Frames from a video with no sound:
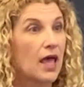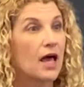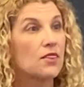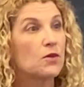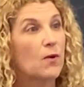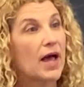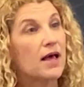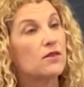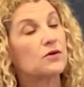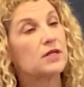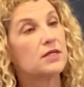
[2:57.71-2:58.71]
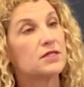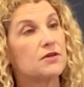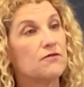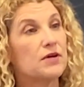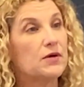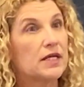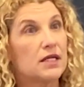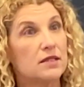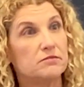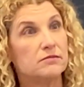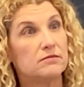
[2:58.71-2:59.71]
And the way I learned it is a
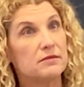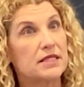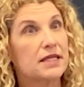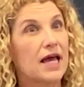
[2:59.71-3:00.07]
very, um, it's,